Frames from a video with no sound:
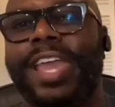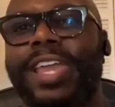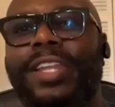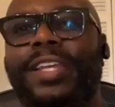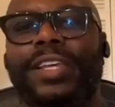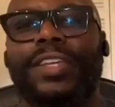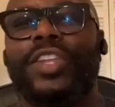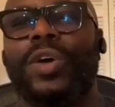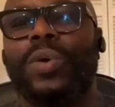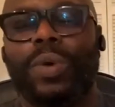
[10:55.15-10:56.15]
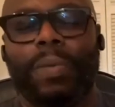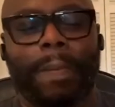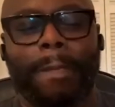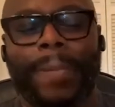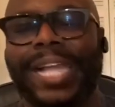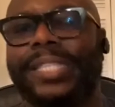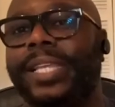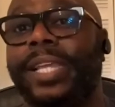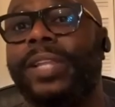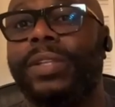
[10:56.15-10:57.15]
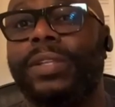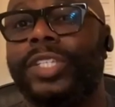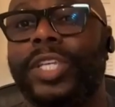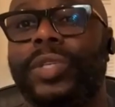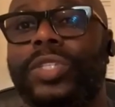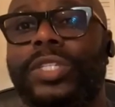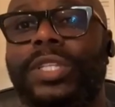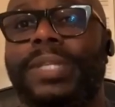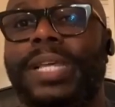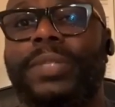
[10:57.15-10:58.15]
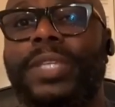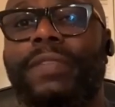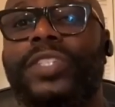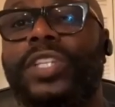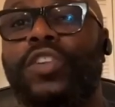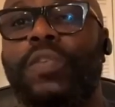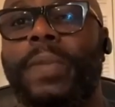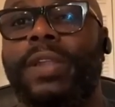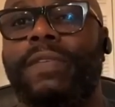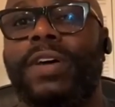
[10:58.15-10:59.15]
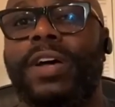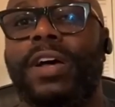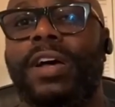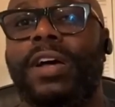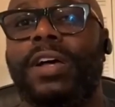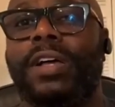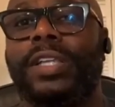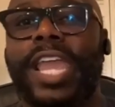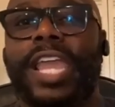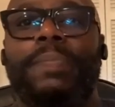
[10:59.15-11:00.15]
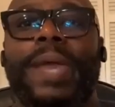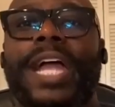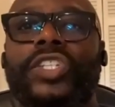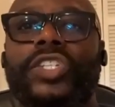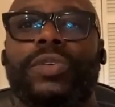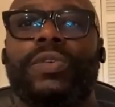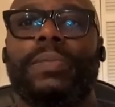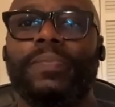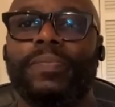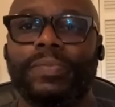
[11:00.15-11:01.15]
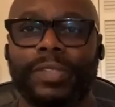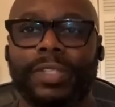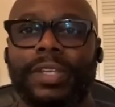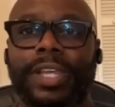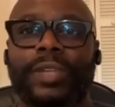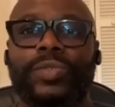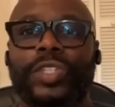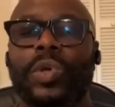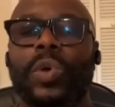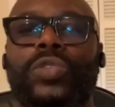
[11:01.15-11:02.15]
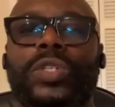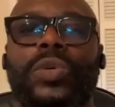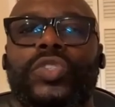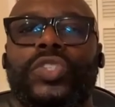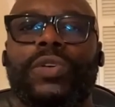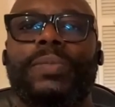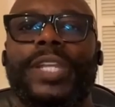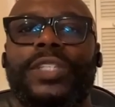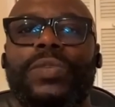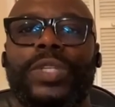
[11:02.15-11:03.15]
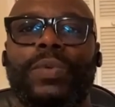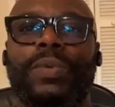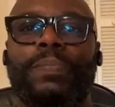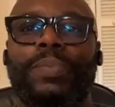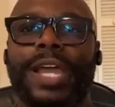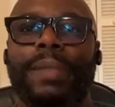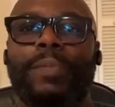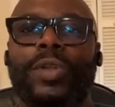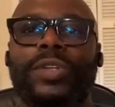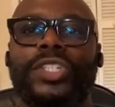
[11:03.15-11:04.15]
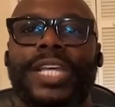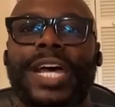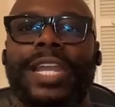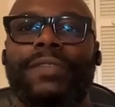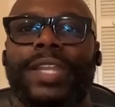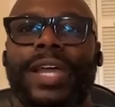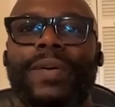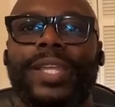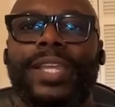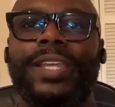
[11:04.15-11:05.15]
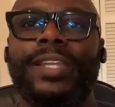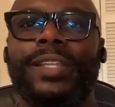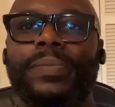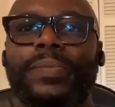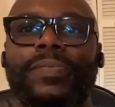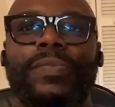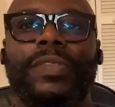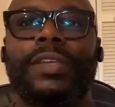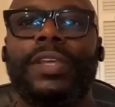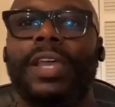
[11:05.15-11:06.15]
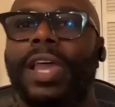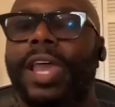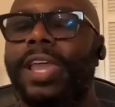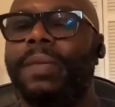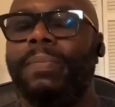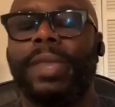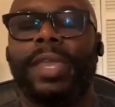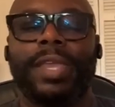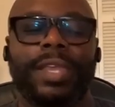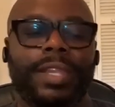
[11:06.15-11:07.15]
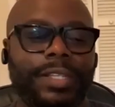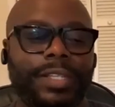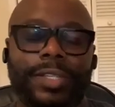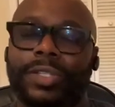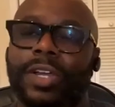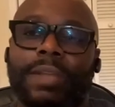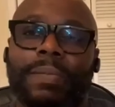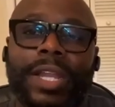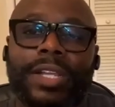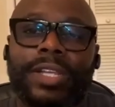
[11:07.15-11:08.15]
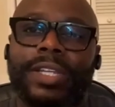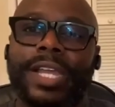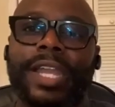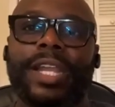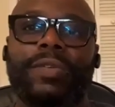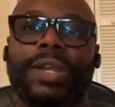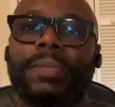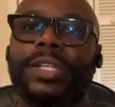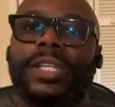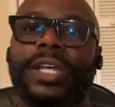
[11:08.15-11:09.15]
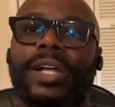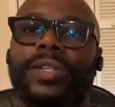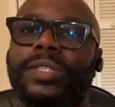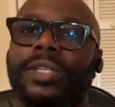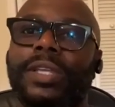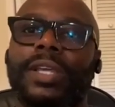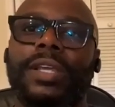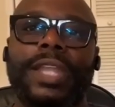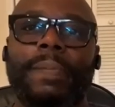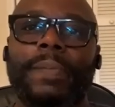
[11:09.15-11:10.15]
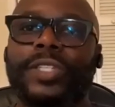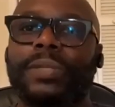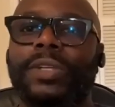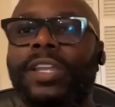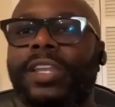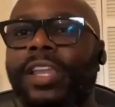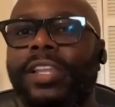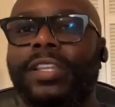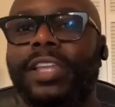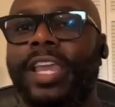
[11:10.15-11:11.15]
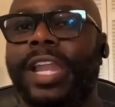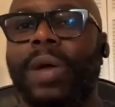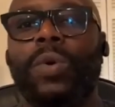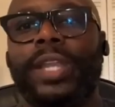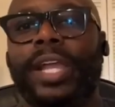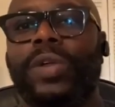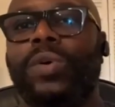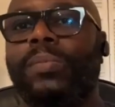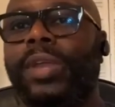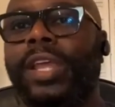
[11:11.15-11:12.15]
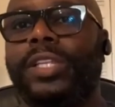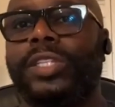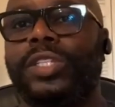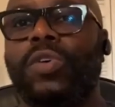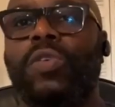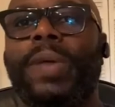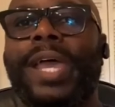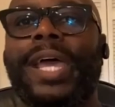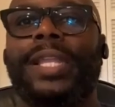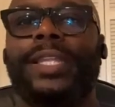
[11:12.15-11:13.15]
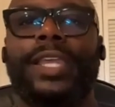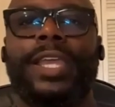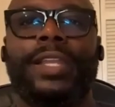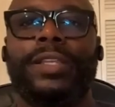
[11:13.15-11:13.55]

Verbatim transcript: And, you know, back then, she used to sometimes give us a little bit of a uh, uh, cane patch syrup. And it old school syrup that she would kind of put on the side every now and again. And man, you're talking about a good night at grandma's house. Right. That'd be some good eating. And mm-hmm. I mm. wanted that cornbread so badly.